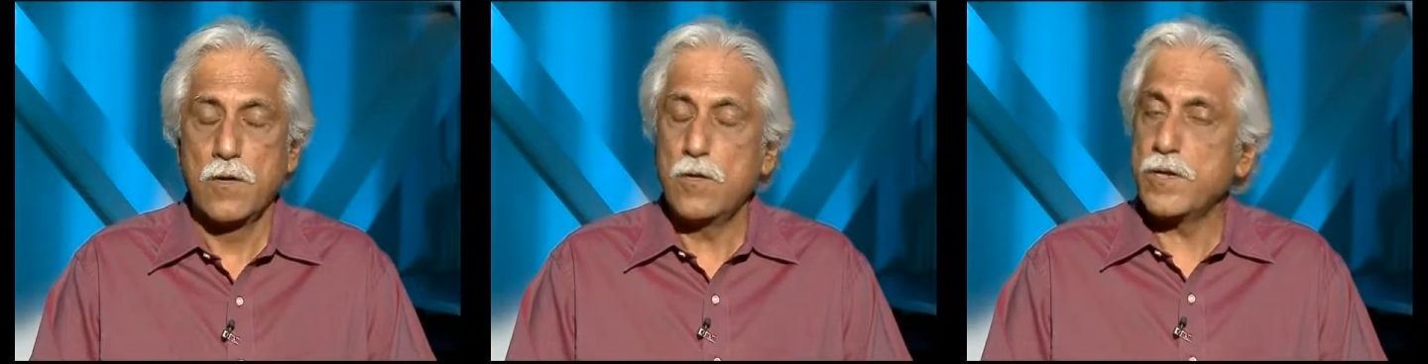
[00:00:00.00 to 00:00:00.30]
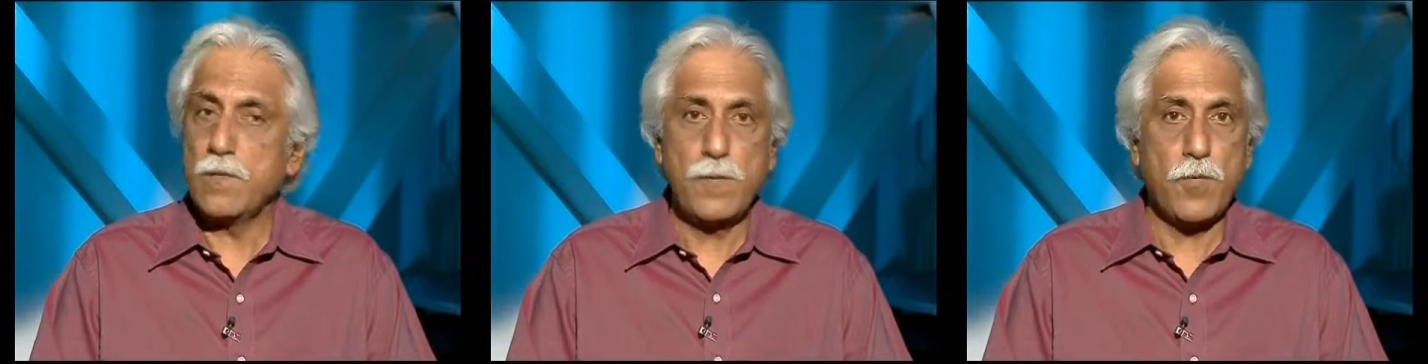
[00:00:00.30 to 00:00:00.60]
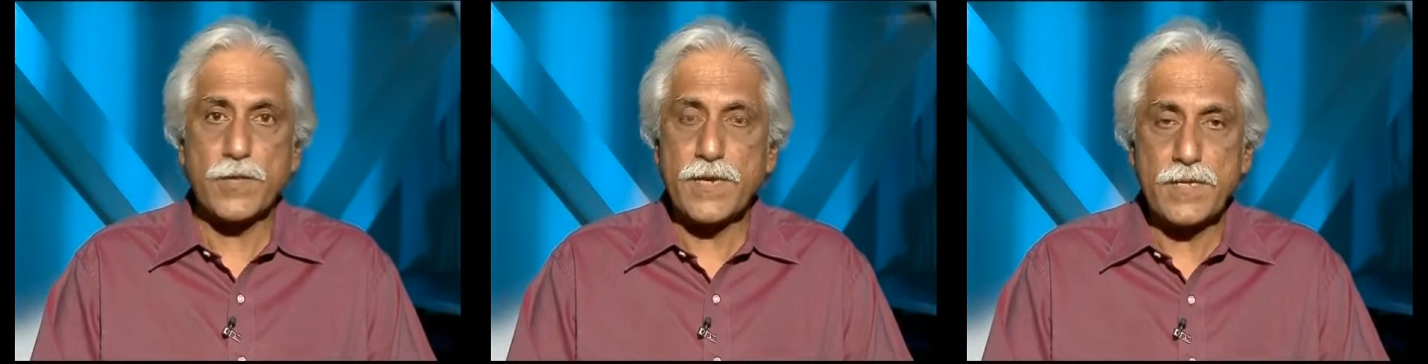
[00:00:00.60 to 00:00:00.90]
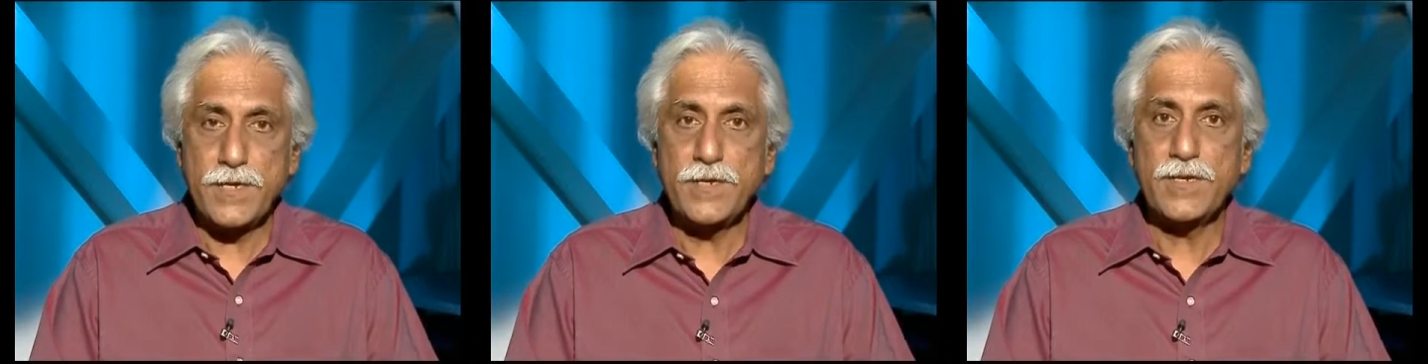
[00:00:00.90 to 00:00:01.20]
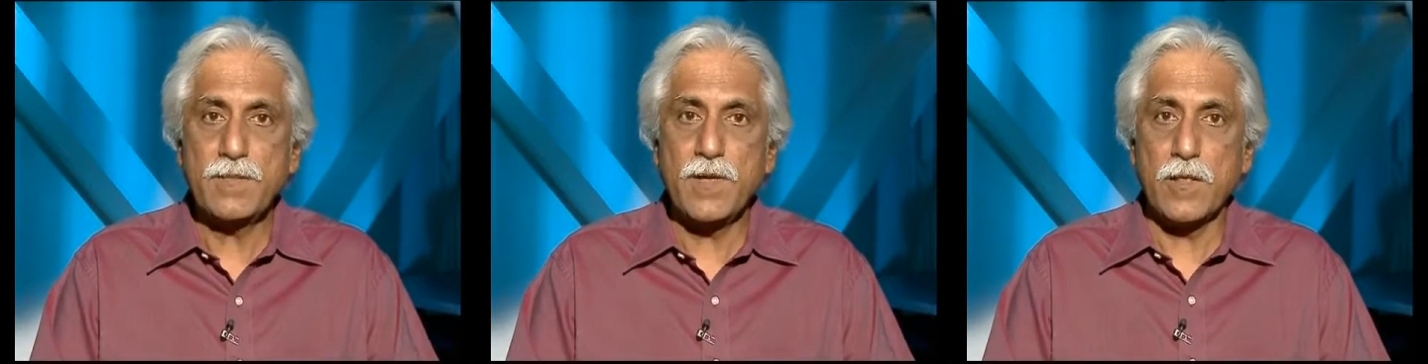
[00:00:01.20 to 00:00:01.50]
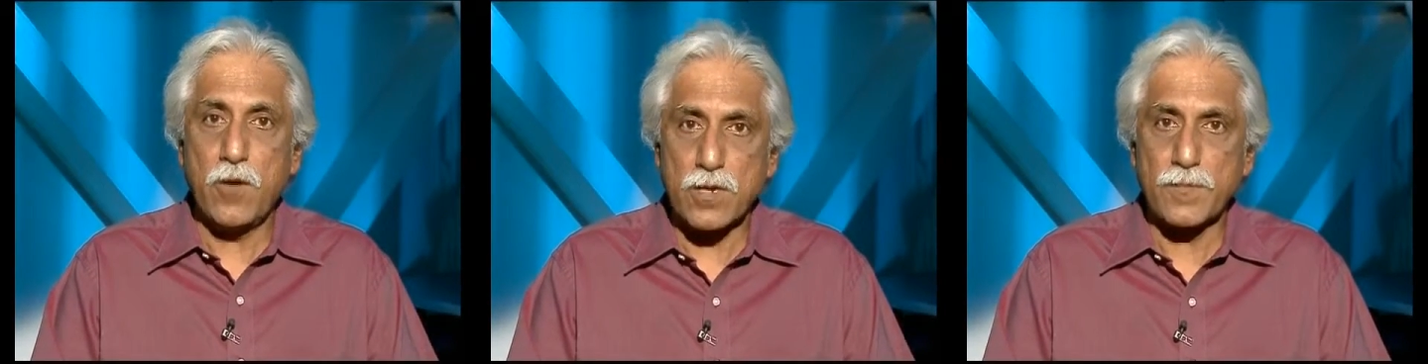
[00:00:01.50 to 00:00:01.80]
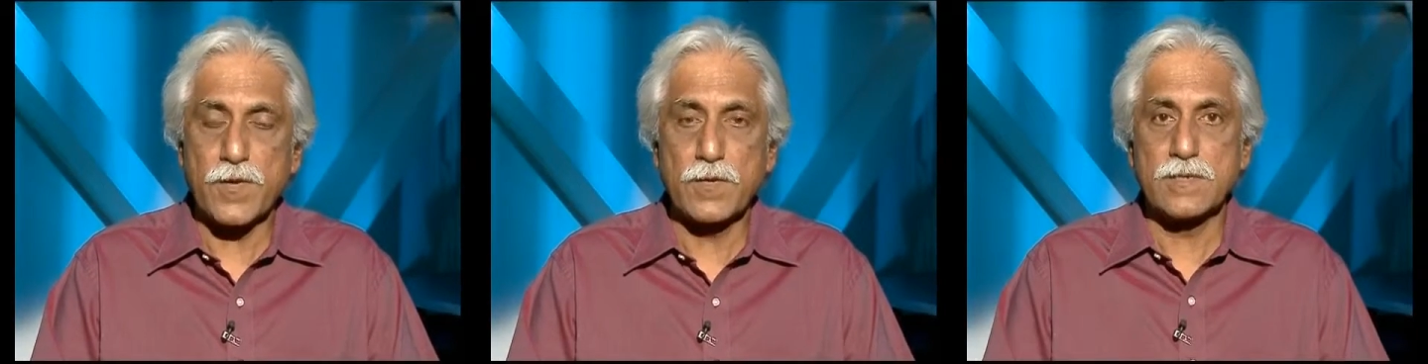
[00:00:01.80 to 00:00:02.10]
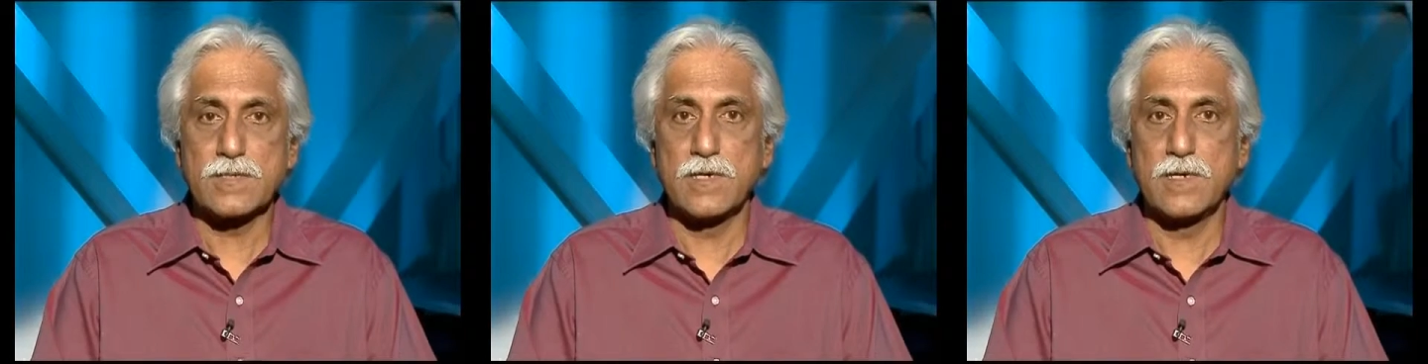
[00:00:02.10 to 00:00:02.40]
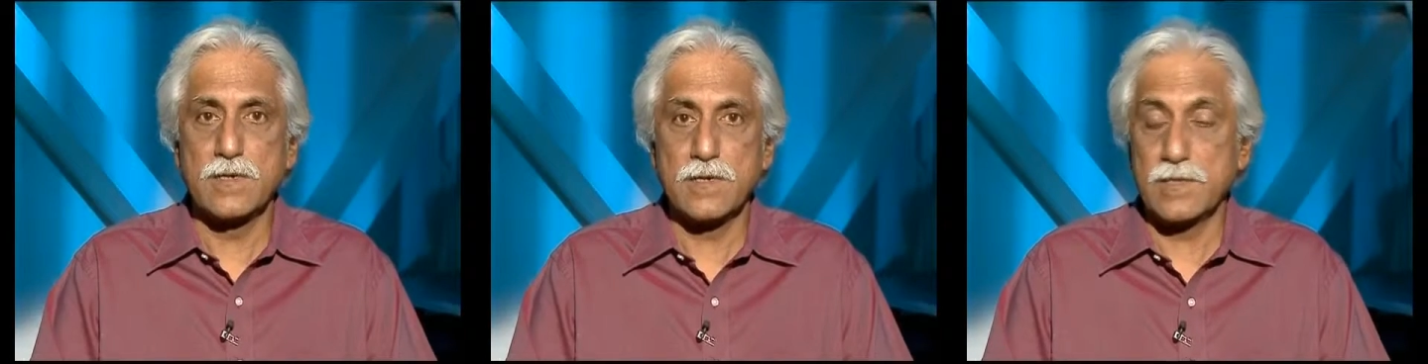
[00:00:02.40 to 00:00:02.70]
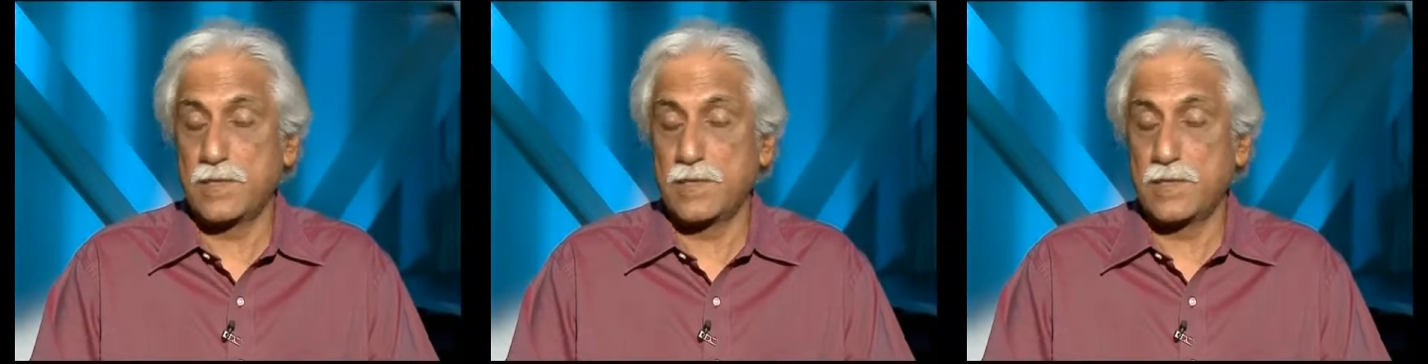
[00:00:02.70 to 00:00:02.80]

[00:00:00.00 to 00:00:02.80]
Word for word: Oh, it will be bothering the Indian team a lot because uh,